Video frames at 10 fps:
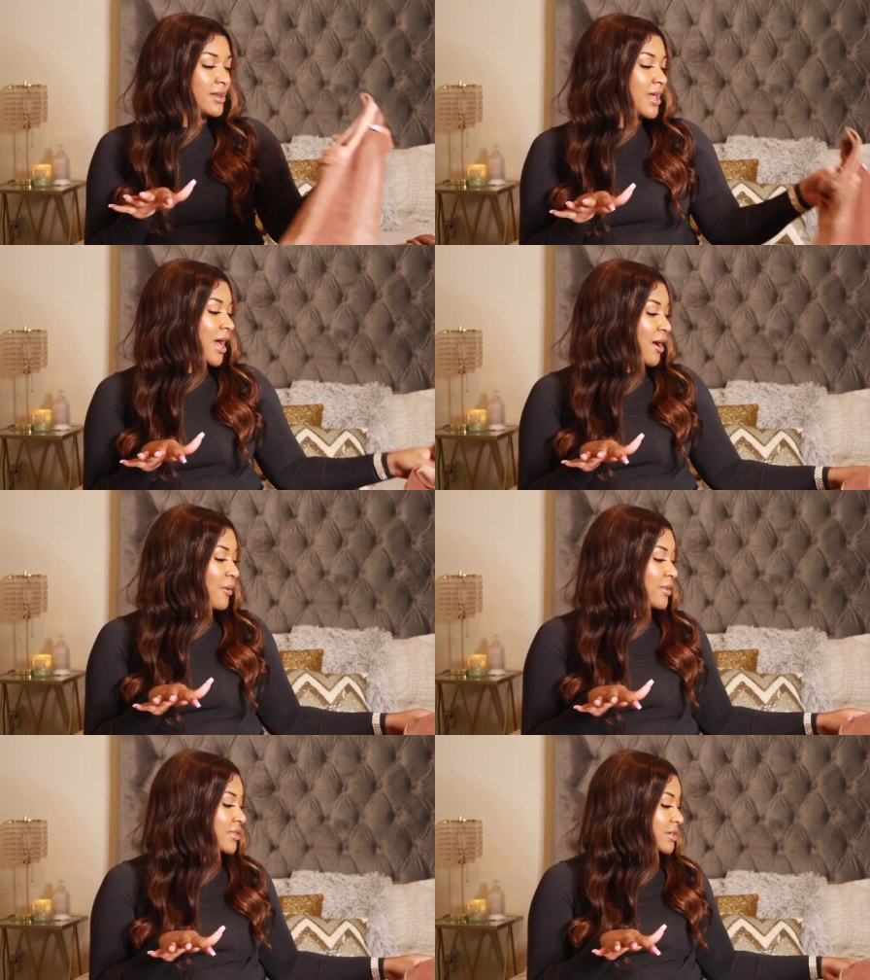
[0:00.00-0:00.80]
And
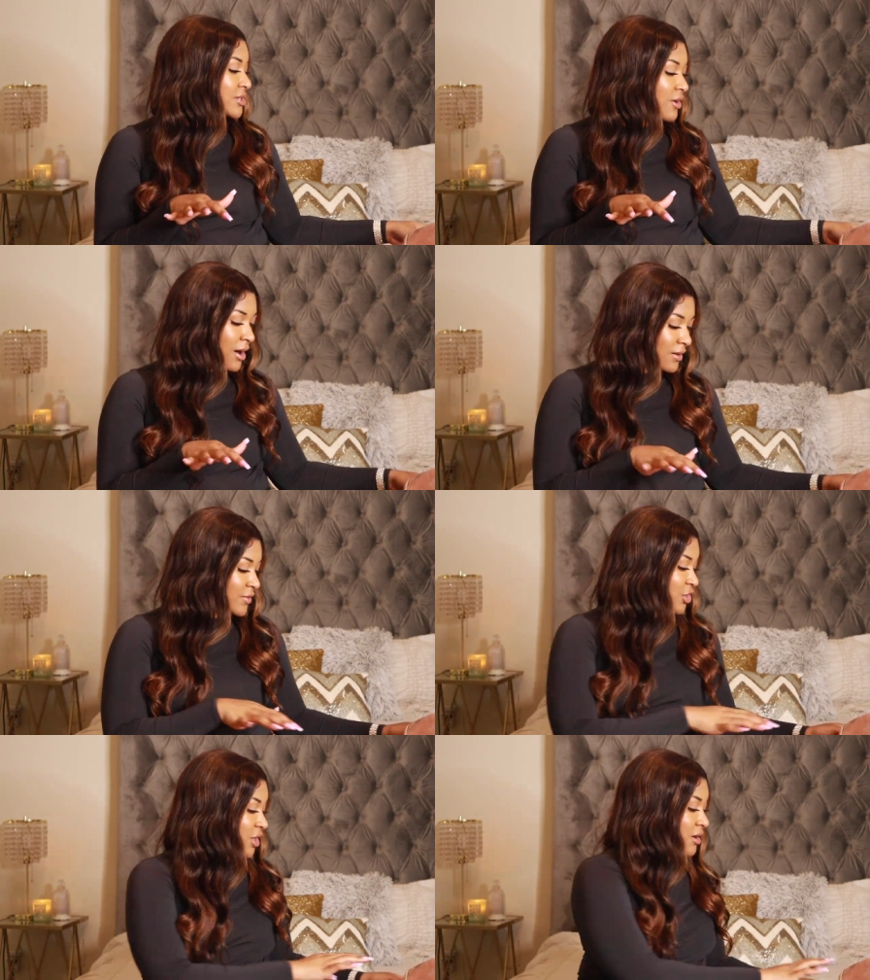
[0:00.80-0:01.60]
now the star of
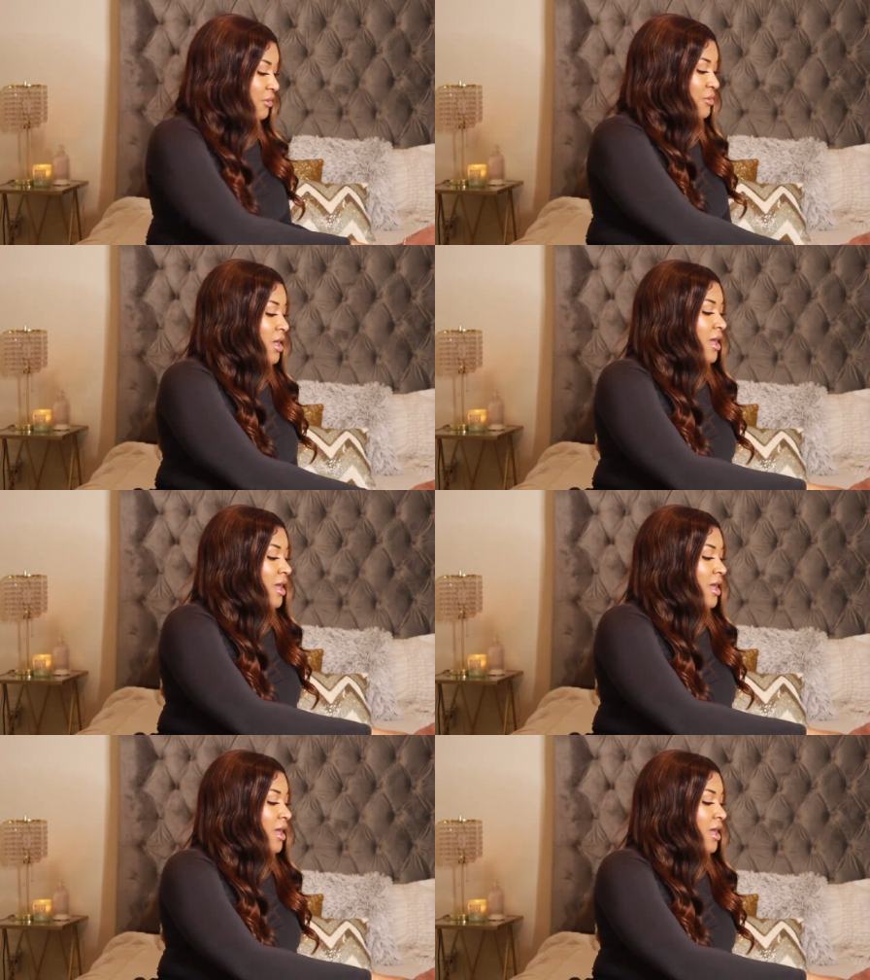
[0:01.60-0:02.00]
the show